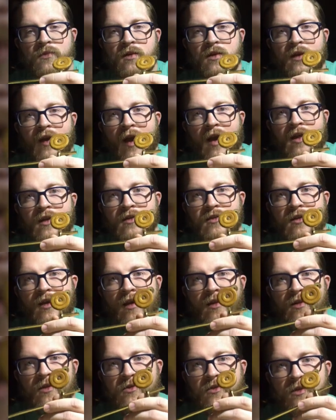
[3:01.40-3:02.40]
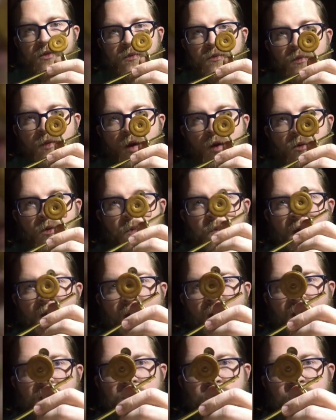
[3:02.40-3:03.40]
look at it and tell it's an older
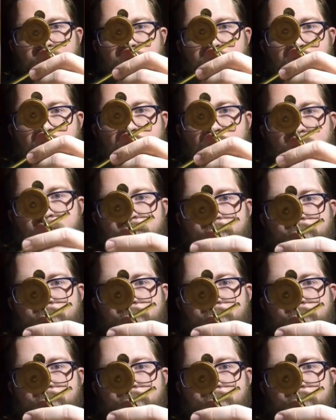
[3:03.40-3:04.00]
pad. You know,